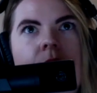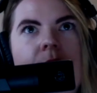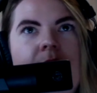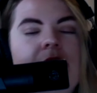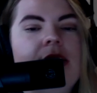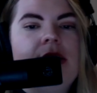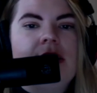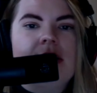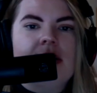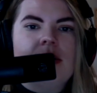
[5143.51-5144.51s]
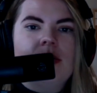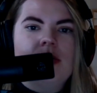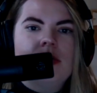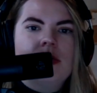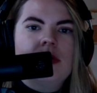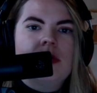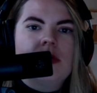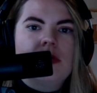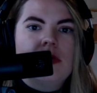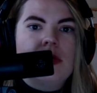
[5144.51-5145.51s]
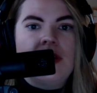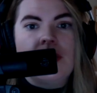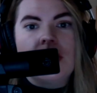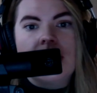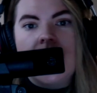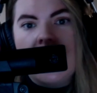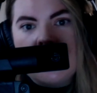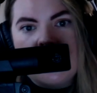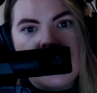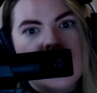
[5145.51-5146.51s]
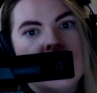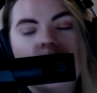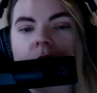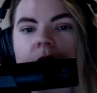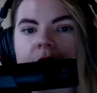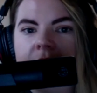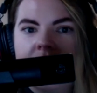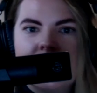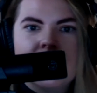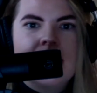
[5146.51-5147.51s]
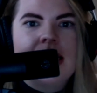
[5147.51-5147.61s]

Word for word: what it means to live a good life, be a good person,